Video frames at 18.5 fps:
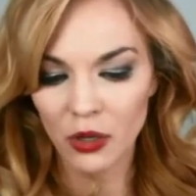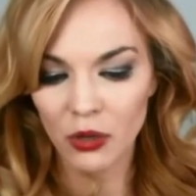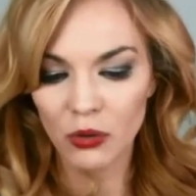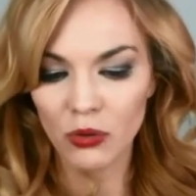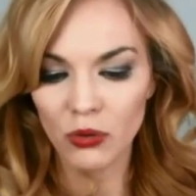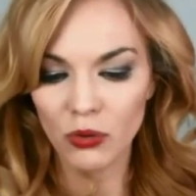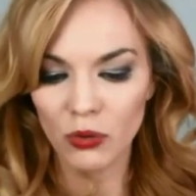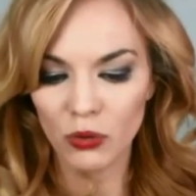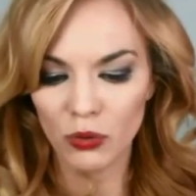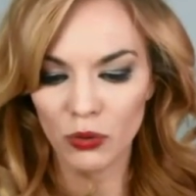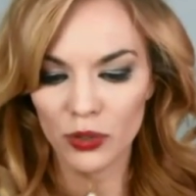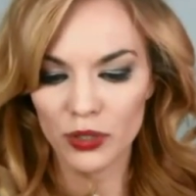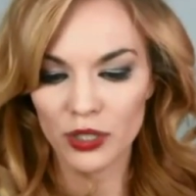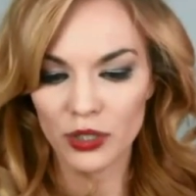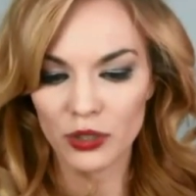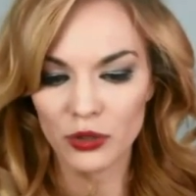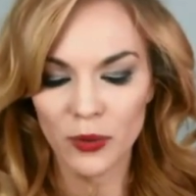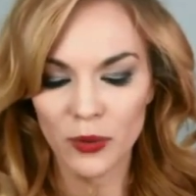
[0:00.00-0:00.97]
Ooh,
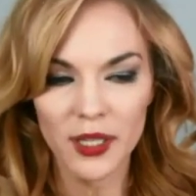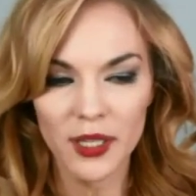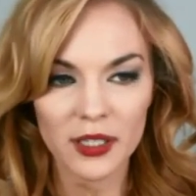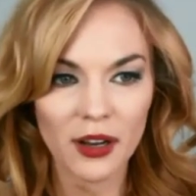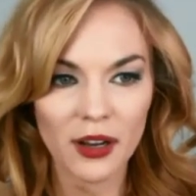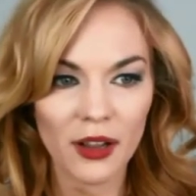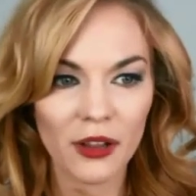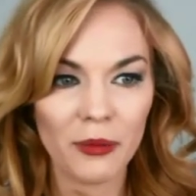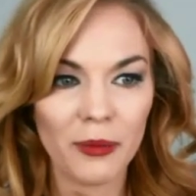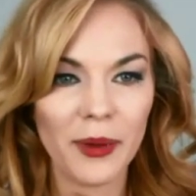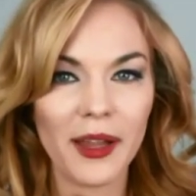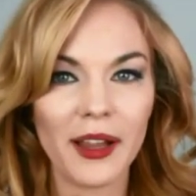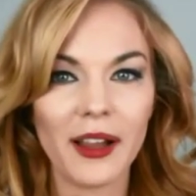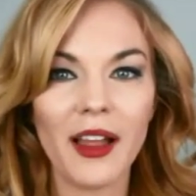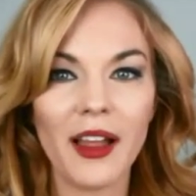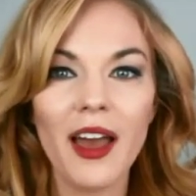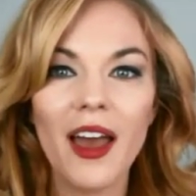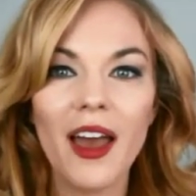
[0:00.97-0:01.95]
it's a $20
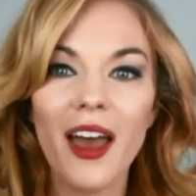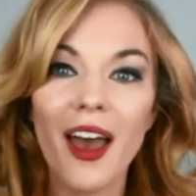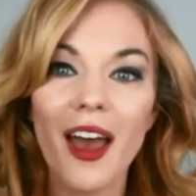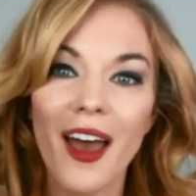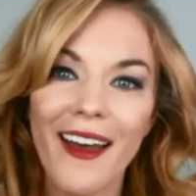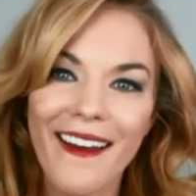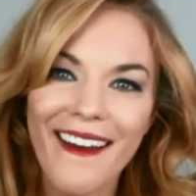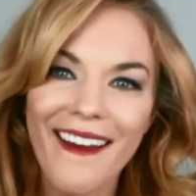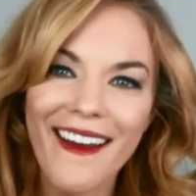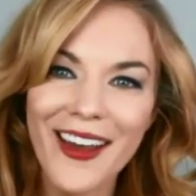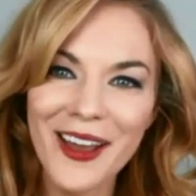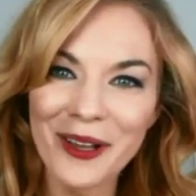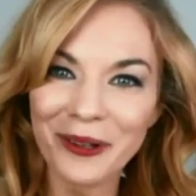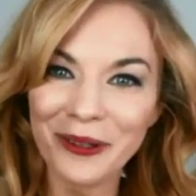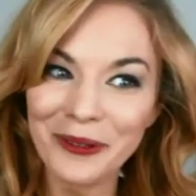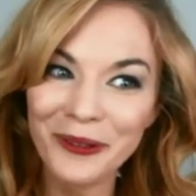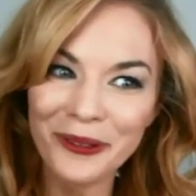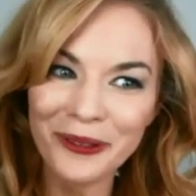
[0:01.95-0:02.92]
bill.
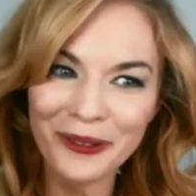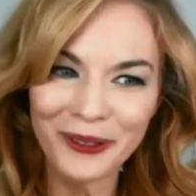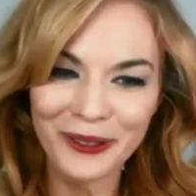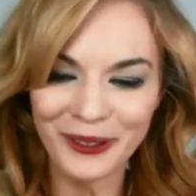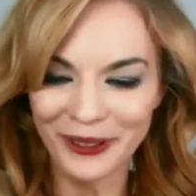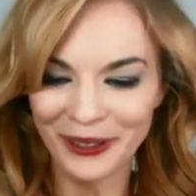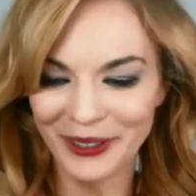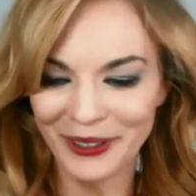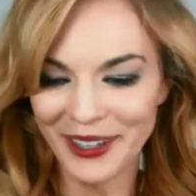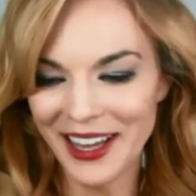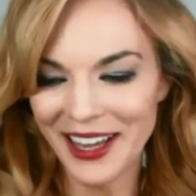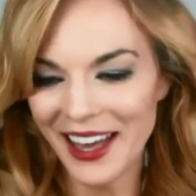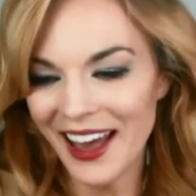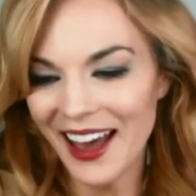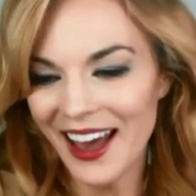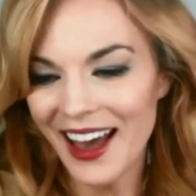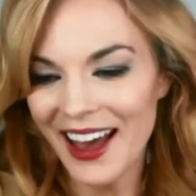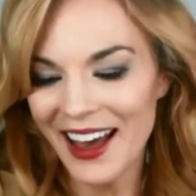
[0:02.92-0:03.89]
Ooh.
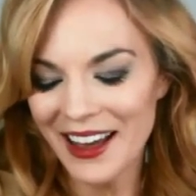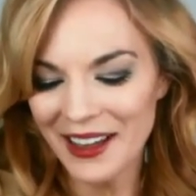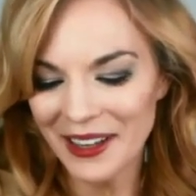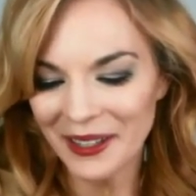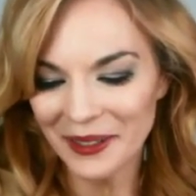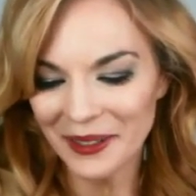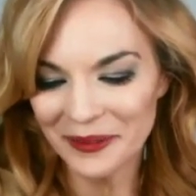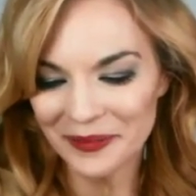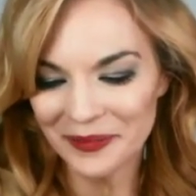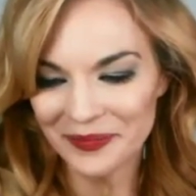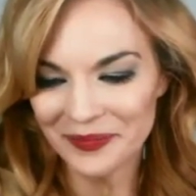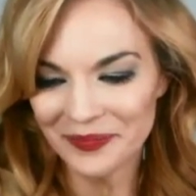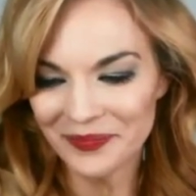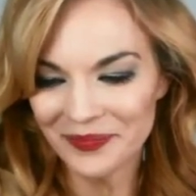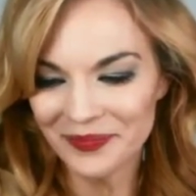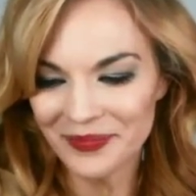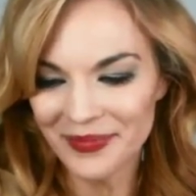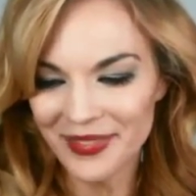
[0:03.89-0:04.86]

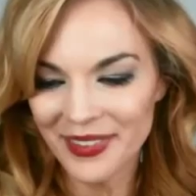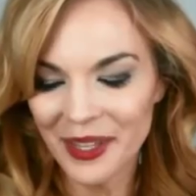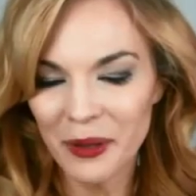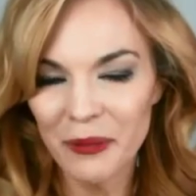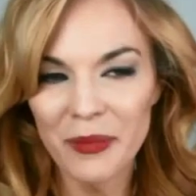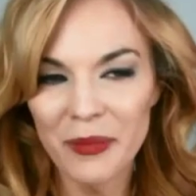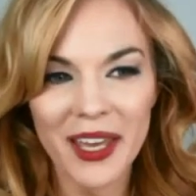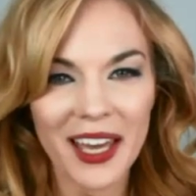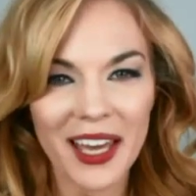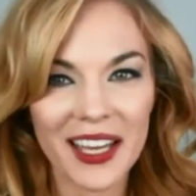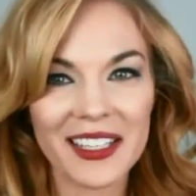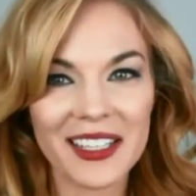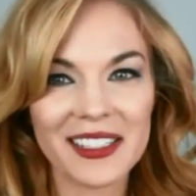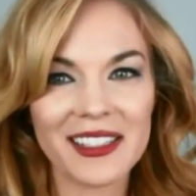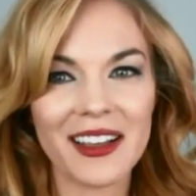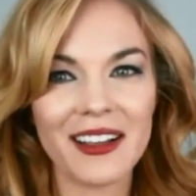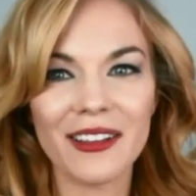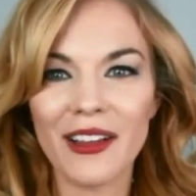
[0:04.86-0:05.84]
Um,
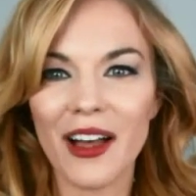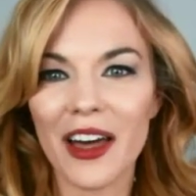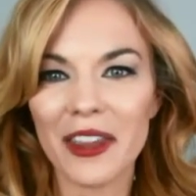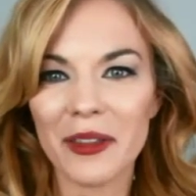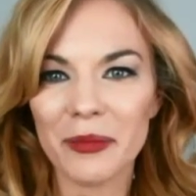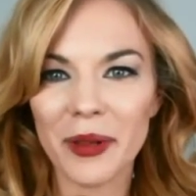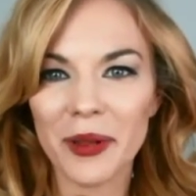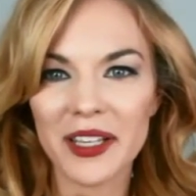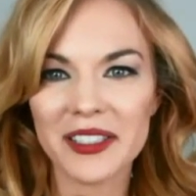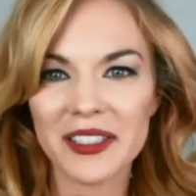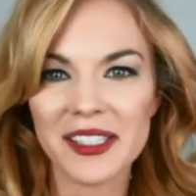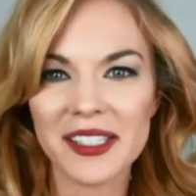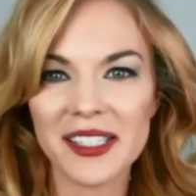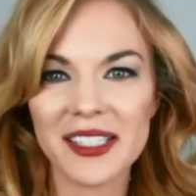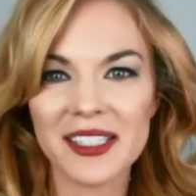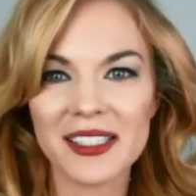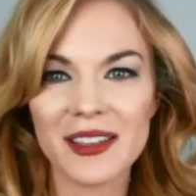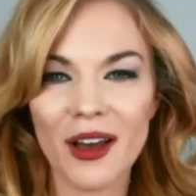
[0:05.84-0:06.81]
because a lot of
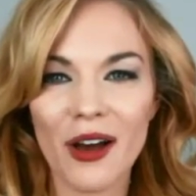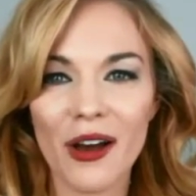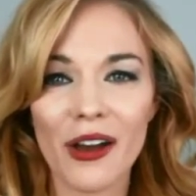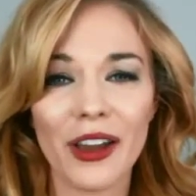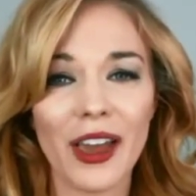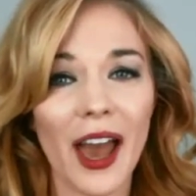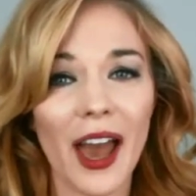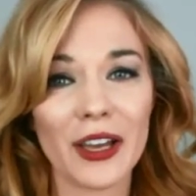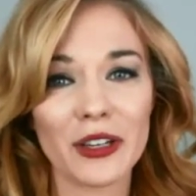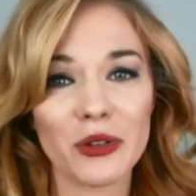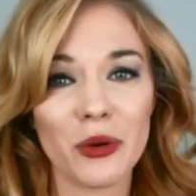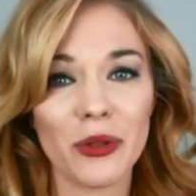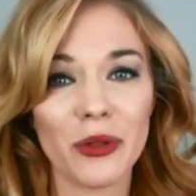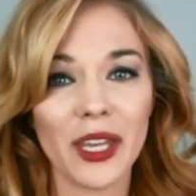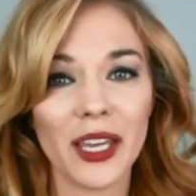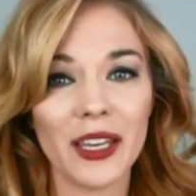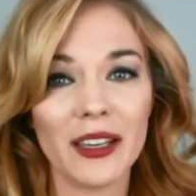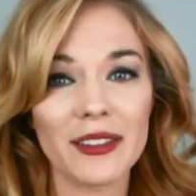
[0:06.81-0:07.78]
places are cash
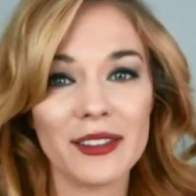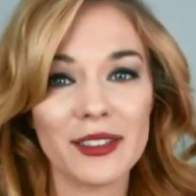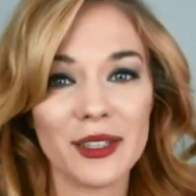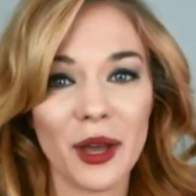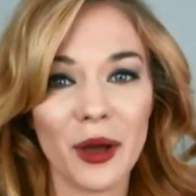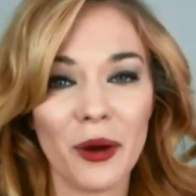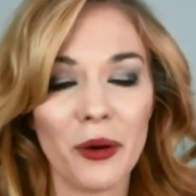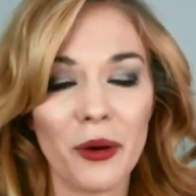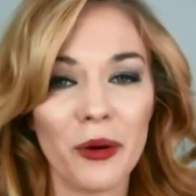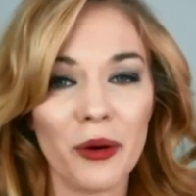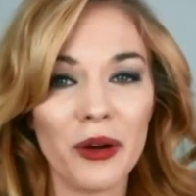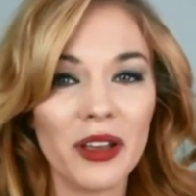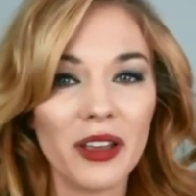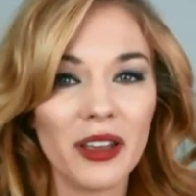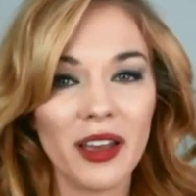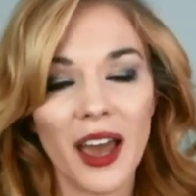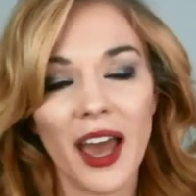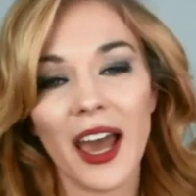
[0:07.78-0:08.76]
only. So,
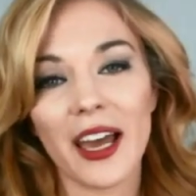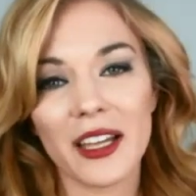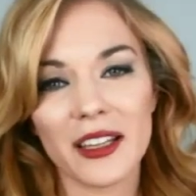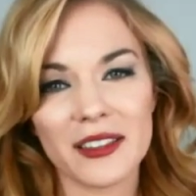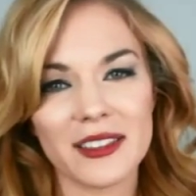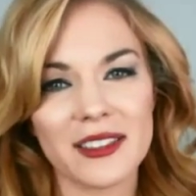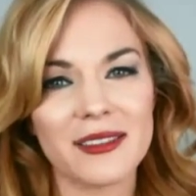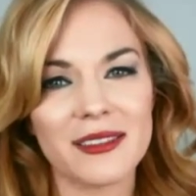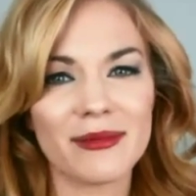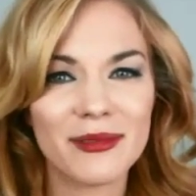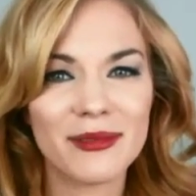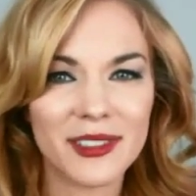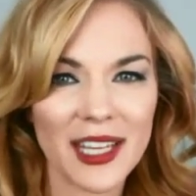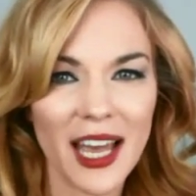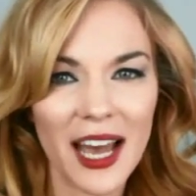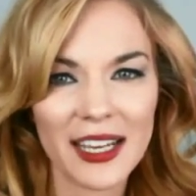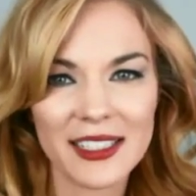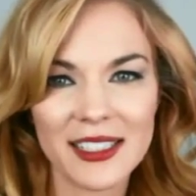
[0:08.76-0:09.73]
and
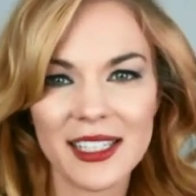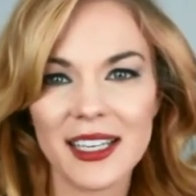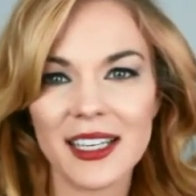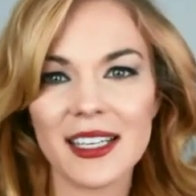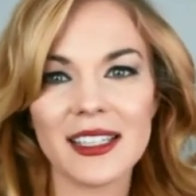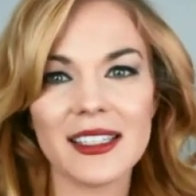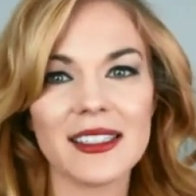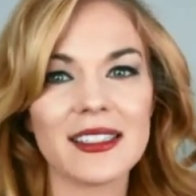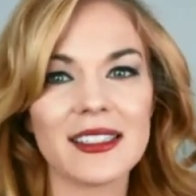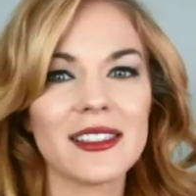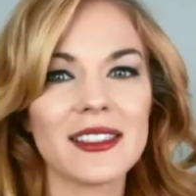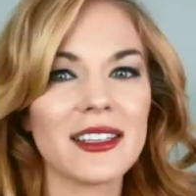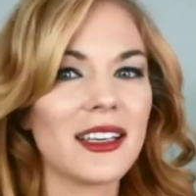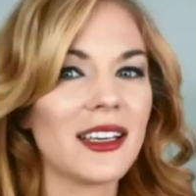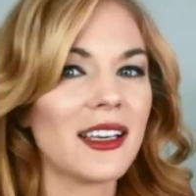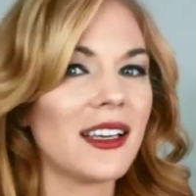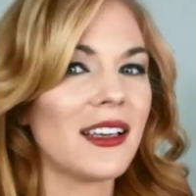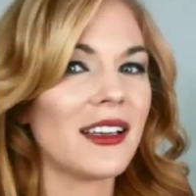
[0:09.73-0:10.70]
taxis,
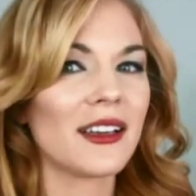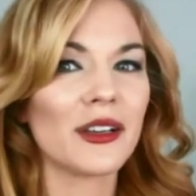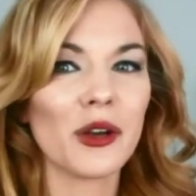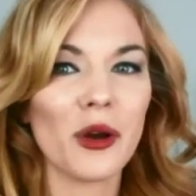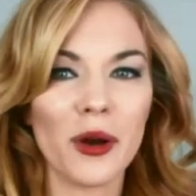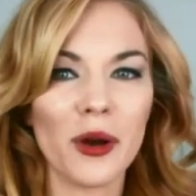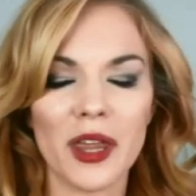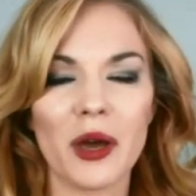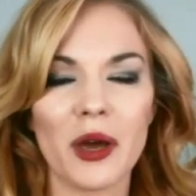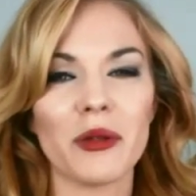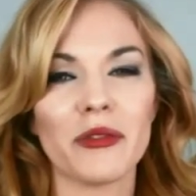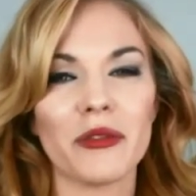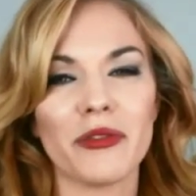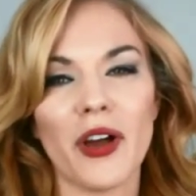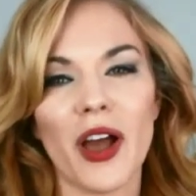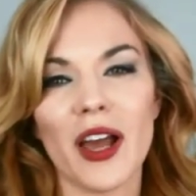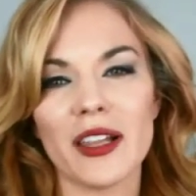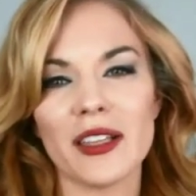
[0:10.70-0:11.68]
going out with
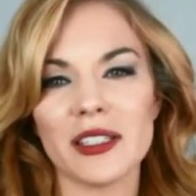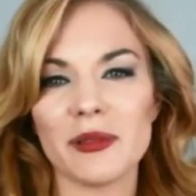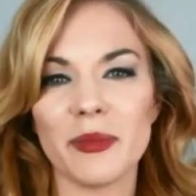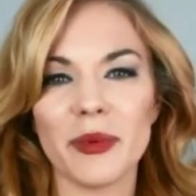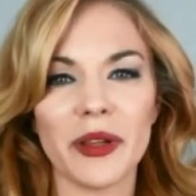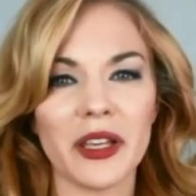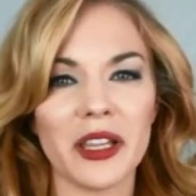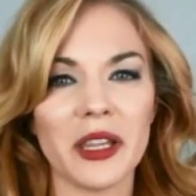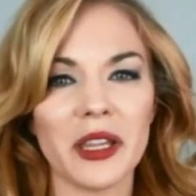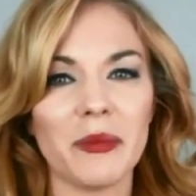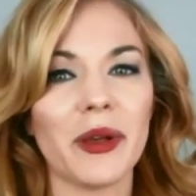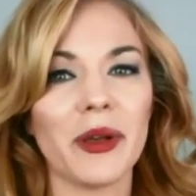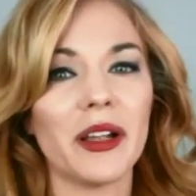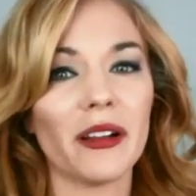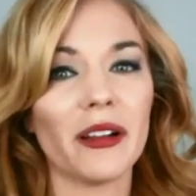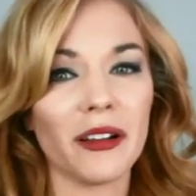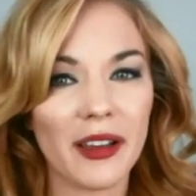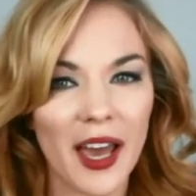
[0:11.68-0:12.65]
friends, splitting the
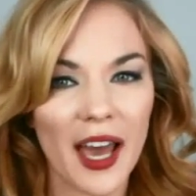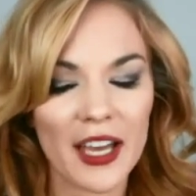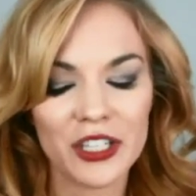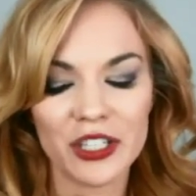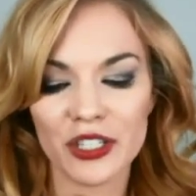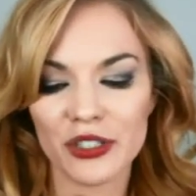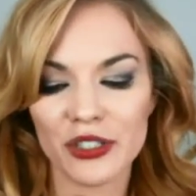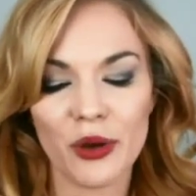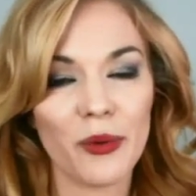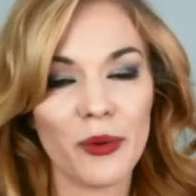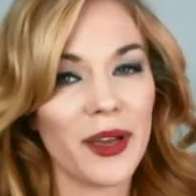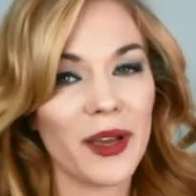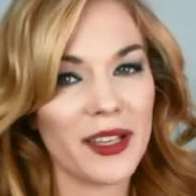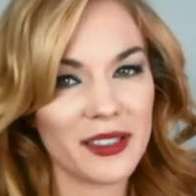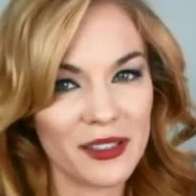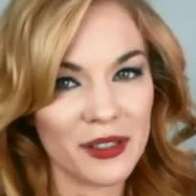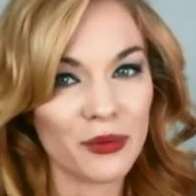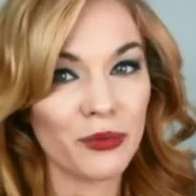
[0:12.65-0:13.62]
bill, cash is always